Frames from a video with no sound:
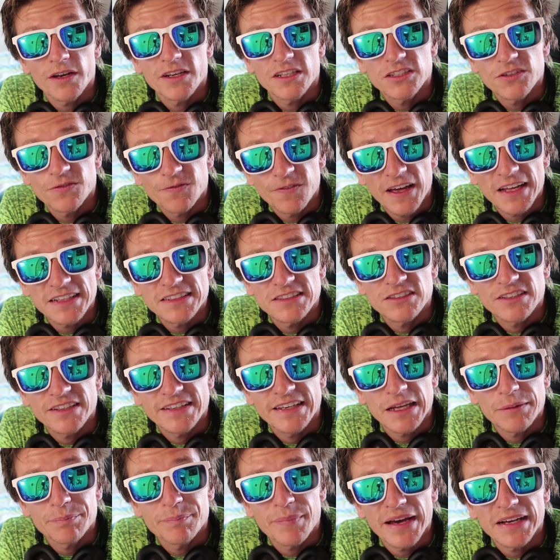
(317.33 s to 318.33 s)
on its flats to
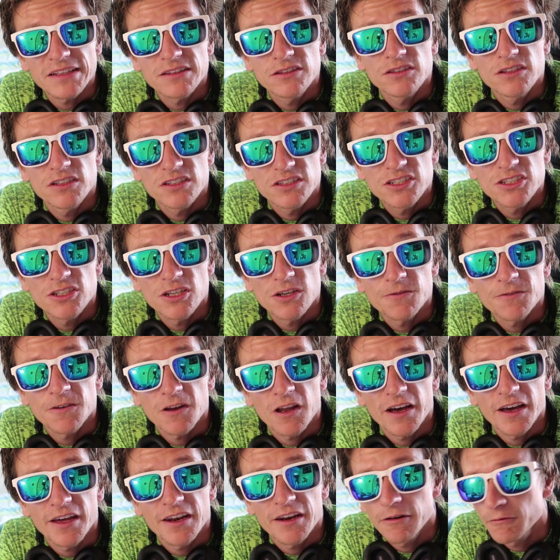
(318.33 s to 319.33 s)
get back to the surf
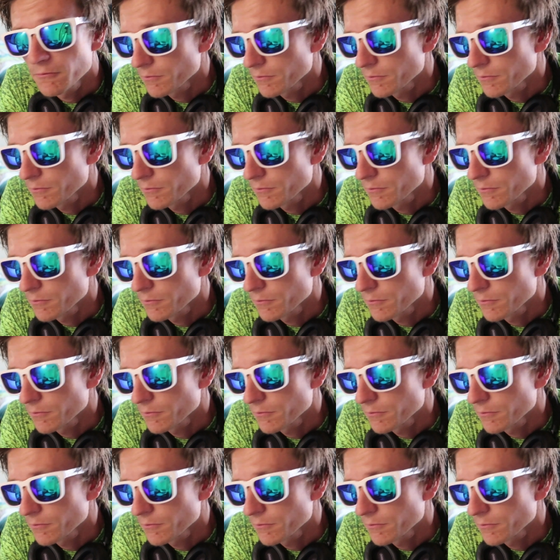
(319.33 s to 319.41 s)
line.